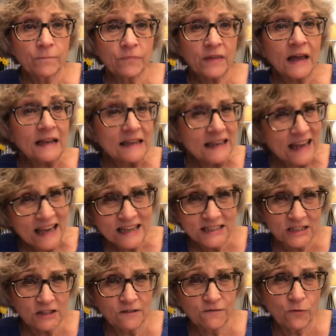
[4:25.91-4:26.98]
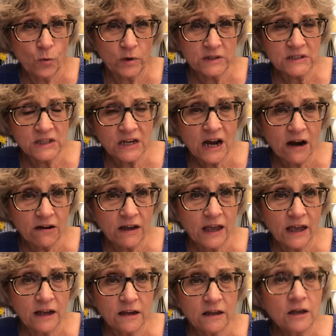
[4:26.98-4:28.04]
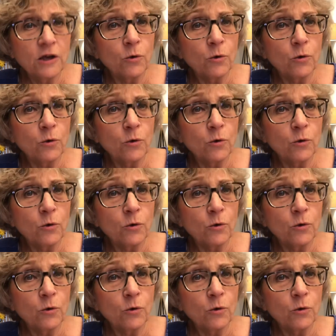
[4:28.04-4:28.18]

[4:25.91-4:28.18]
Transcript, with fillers: that nasty voice in our head.